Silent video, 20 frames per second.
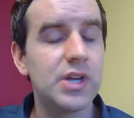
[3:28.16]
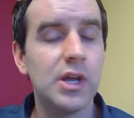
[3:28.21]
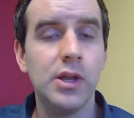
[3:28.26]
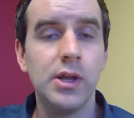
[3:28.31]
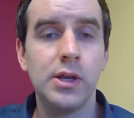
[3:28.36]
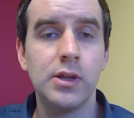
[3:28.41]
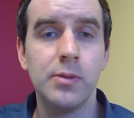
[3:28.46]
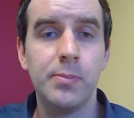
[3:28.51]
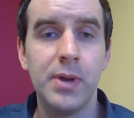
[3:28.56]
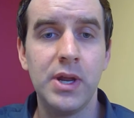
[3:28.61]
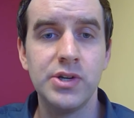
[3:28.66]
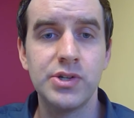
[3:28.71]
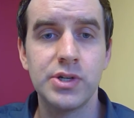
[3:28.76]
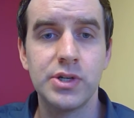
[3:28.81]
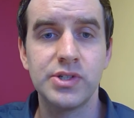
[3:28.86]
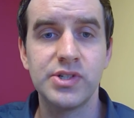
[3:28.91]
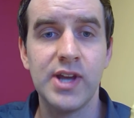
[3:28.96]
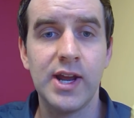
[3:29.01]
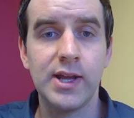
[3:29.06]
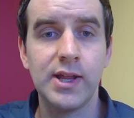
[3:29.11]
telling the
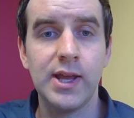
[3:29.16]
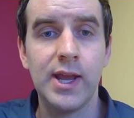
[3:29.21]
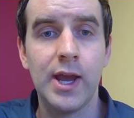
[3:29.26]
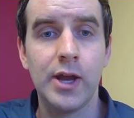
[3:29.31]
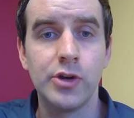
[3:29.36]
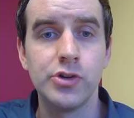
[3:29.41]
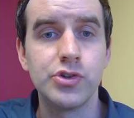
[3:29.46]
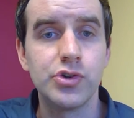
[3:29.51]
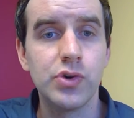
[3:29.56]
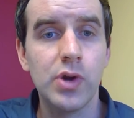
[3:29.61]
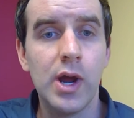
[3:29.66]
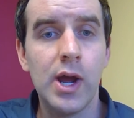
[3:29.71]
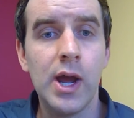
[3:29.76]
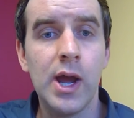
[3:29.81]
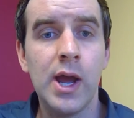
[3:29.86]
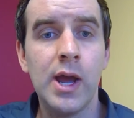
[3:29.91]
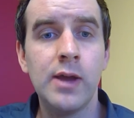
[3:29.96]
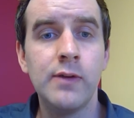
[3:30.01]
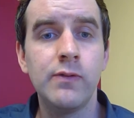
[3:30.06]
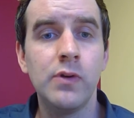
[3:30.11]
patient exactly how to
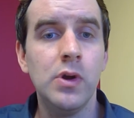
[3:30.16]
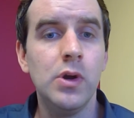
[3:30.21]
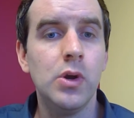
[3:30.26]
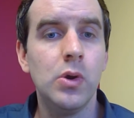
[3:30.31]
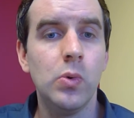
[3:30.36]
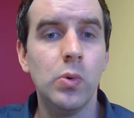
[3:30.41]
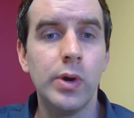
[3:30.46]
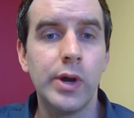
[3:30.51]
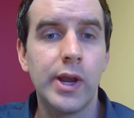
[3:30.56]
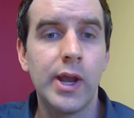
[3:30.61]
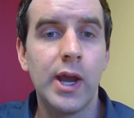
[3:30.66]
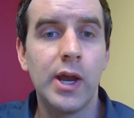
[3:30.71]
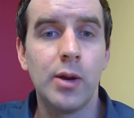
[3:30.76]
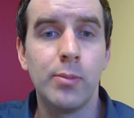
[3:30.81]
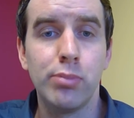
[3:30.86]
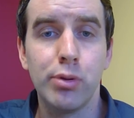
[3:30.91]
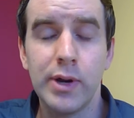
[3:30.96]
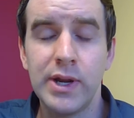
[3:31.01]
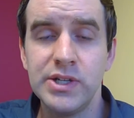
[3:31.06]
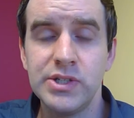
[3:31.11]
drive, what
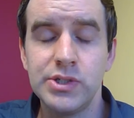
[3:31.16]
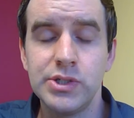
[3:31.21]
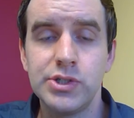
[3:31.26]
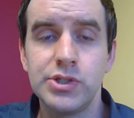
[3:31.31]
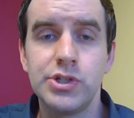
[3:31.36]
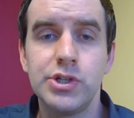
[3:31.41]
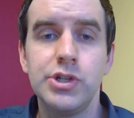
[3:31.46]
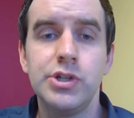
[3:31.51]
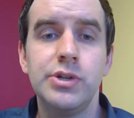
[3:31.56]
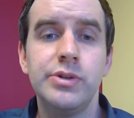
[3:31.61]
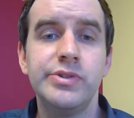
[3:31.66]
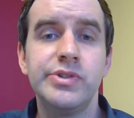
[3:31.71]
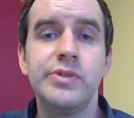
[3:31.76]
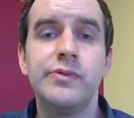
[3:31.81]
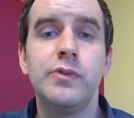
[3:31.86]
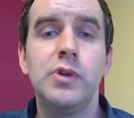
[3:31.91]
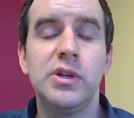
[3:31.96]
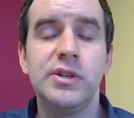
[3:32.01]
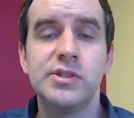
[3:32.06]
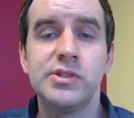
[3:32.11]
kind of braces to use
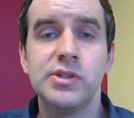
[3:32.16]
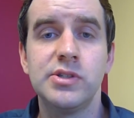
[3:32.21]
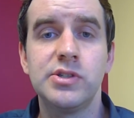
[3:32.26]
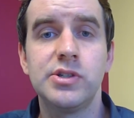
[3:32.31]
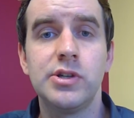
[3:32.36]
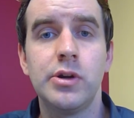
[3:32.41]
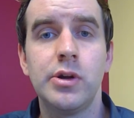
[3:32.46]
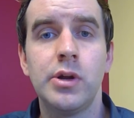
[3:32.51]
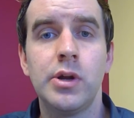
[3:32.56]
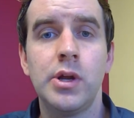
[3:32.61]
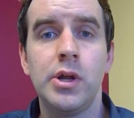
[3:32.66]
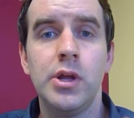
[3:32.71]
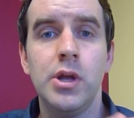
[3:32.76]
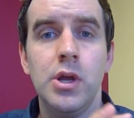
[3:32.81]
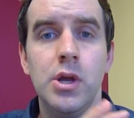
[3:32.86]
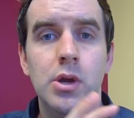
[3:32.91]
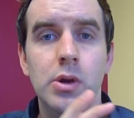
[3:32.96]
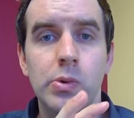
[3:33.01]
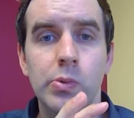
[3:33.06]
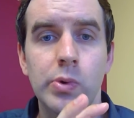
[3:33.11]
if necessary,
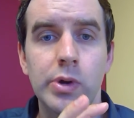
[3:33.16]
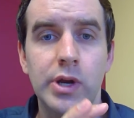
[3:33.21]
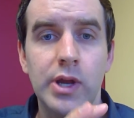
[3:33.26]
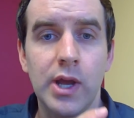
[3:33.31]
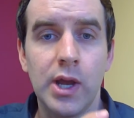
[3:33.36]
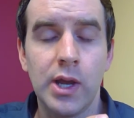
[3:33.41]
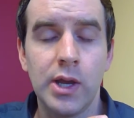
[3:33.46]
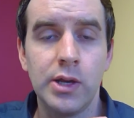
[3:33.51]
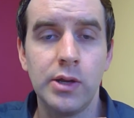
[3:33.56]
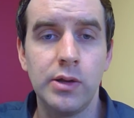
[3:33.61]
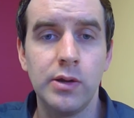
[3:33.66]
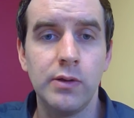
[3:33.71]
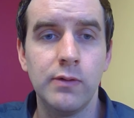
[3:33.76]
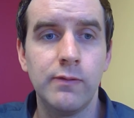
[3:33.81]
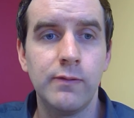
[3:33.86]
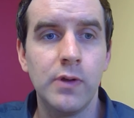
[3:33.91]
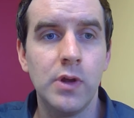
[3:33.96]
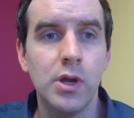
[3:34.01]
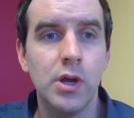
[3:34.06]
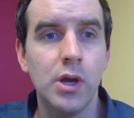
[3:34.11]
what kind
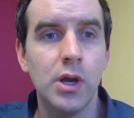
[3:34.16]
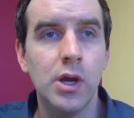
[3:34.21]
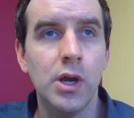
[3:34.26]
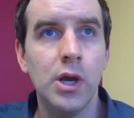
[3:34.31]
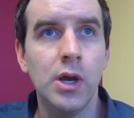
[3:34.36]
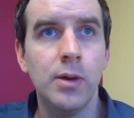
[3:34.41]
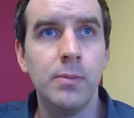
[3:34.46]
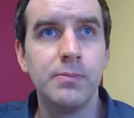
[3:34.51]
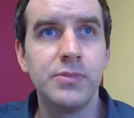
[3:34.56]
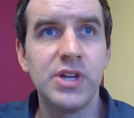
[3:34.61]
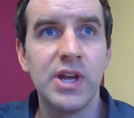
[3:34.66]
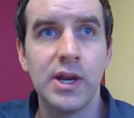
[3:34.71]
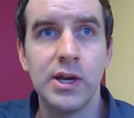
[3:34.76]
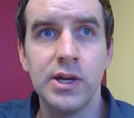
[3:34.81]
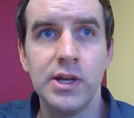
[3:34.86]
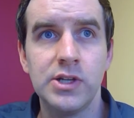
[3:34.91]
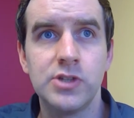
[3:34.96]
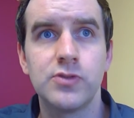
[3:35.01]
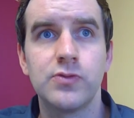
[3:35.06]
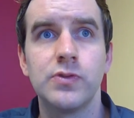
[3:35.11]
of
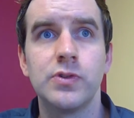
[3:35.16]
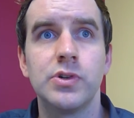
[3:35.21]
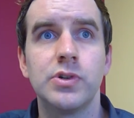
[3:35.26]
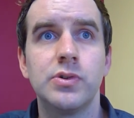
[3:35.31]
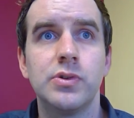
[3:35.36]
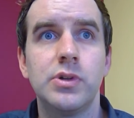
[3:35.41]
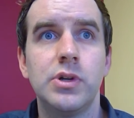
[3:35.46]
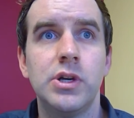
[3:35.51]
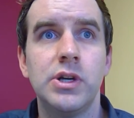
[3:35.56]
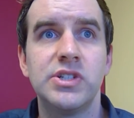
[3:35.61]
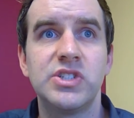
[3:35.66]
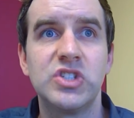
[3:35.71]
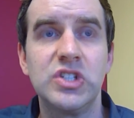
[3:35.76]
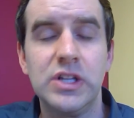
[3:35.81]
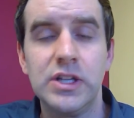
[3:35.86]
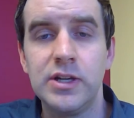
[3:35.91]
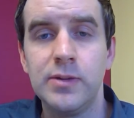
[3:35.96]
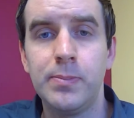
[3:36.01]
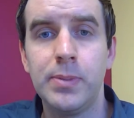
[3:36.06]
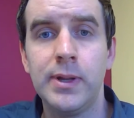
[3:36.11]
techniques for
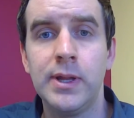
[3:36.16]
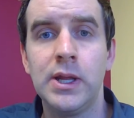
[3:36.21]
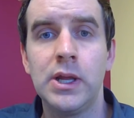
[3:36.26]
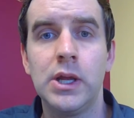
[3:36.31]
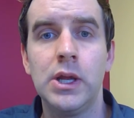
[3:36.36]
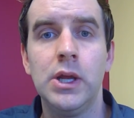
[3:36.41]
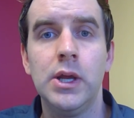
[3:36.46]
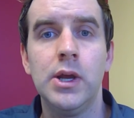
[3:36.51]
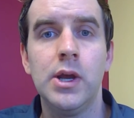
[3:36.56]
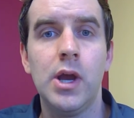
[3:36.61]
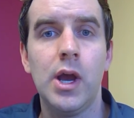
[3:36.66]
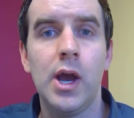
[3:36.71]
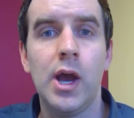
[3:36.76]
sleeping,